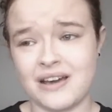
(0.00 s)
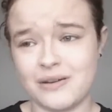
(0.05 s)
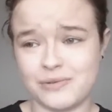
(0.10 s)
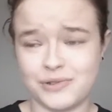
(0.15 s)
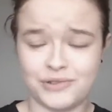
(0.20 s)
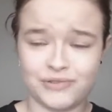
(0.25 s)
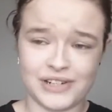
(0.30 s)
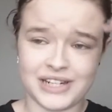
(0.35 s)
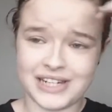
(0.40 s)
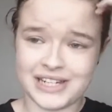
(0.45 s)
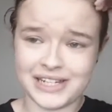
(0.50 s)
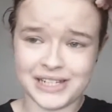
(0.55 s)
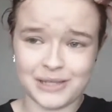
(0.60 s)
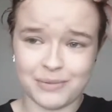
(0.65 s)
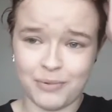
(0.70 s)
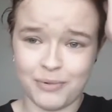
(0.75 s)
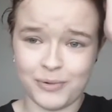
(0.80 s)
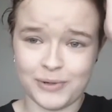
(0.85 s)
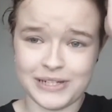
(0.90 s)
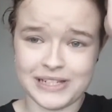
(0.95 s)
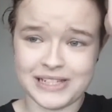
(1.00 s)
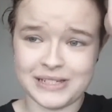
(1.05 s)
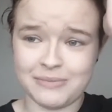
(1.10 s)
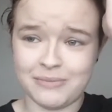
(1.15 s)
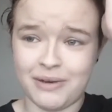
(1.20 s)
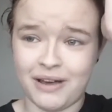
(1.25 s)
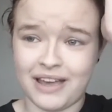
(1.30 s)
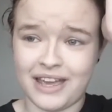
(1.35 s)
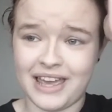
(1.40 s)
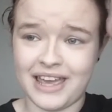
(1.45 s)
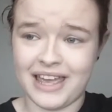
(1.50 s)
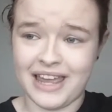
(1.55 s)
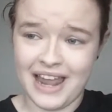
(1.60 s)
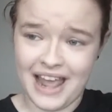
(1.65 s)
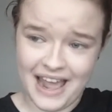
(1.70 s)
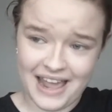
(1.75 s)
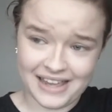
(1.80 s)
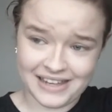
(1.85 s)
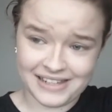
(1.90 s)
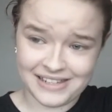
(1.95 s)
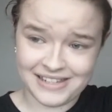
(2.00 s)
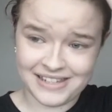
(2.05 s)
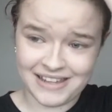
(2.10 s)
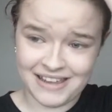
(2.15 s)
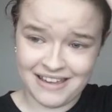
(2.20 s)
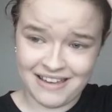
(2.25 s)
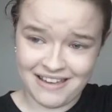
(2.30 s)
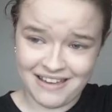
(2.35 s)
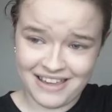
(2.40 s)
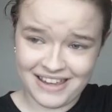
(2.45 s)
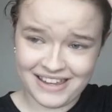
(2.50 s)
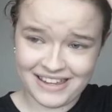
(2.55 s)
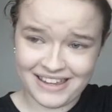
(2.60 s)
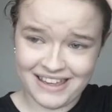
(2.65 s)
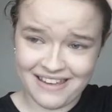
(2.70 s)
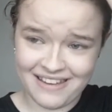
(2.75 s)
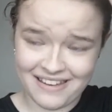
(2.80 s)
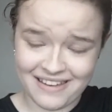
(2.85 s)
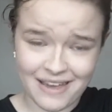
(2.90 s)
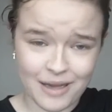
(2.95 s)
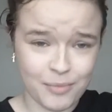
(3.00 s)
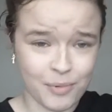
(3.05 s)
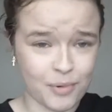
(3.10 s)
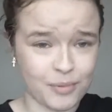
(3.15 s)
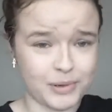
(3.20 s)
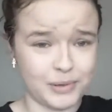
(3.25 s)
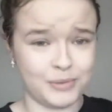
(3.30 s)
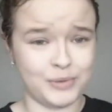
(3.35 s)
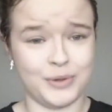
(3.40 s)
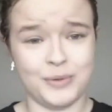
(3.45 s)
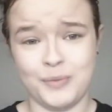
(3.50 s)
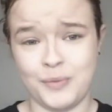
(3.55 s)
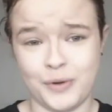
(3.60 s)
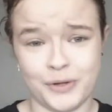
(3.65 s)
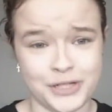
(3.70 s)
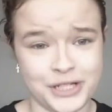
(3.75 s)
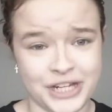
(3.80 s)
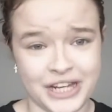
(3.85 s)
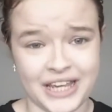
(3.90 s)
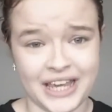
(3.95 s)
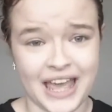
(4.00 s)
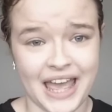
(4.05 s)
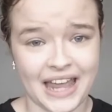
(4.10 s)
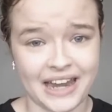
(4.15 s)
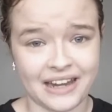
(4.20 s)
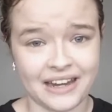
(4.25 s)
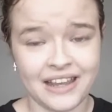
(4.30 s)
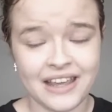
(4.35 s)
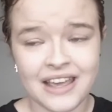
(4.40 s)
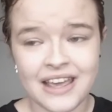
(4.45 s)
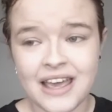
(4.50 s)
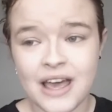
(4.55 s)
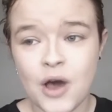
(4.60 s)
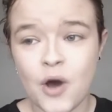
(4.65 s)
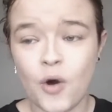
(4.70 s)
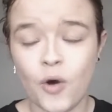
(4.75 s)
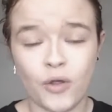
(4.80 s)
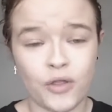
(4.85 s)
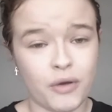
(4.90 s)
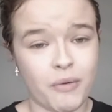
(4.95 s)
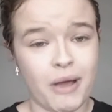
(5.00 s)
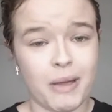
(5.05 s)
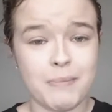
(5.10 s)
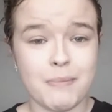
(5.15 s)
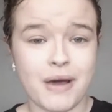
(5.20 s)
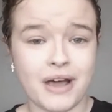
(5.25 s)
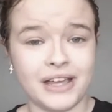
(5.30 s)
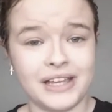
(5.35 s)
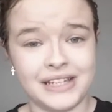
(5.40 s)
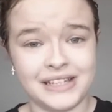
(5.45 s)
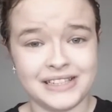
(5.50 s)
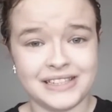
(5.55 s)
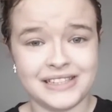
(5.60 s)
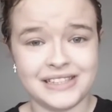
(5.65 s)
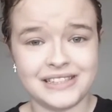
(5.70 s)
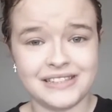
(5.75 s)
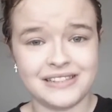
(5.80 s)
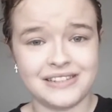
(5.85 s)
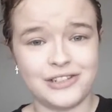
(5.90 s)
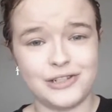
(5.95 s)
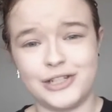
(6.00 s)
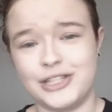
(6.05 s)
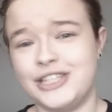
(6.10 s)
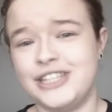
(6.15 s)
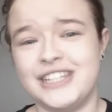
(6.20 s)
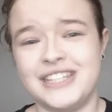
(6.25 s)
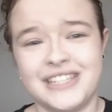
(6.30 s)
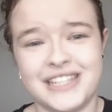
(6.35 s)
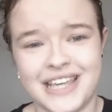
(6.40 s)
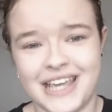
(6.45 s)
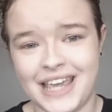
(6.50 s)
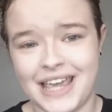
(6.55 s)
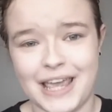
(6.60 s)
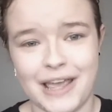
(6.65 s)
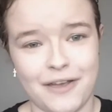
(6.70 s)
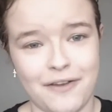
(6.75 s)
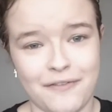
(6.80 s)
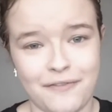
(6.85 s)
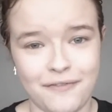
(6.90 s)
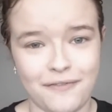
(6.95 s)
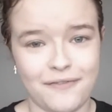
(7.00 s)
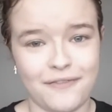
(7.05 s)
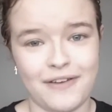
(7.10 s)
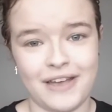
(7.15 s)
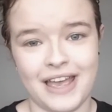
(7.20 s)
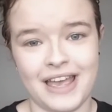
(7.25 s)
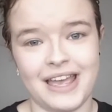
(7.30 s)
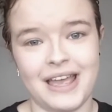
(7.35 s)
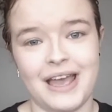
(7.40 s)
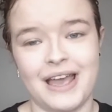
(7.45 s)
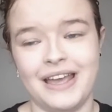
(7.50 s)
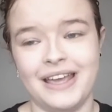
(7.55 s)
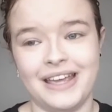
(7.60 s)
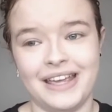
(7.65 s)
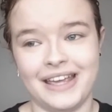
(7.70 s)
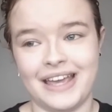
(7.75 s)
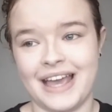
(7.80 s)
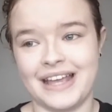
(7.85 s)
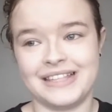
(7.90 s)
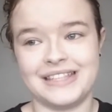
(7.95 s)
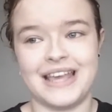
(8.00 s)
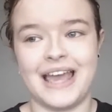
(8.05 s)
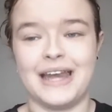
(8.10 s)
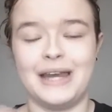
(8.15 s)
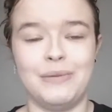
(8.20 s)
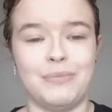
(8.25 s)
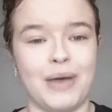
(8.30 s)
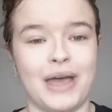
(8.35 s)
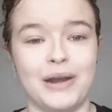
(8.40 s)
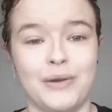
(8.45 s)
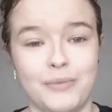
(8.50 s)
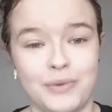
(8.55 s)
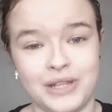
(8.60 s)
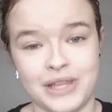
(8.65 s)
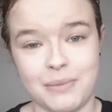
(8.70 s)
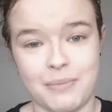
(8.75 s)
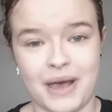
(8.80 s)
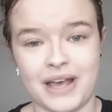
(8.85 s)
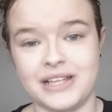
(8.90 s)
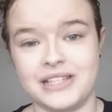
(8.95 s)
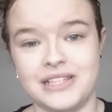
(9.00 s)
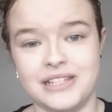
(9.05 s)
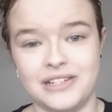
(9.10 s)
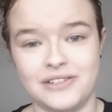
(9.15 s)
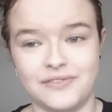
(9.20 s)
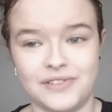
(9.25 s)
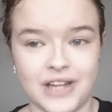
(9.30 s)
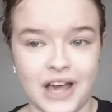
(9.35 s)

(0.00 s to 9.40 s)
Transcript: I was really disappointed by it, and yeah, I probably wouldn't watch it again, although I might, just to see if it gets any better with the passage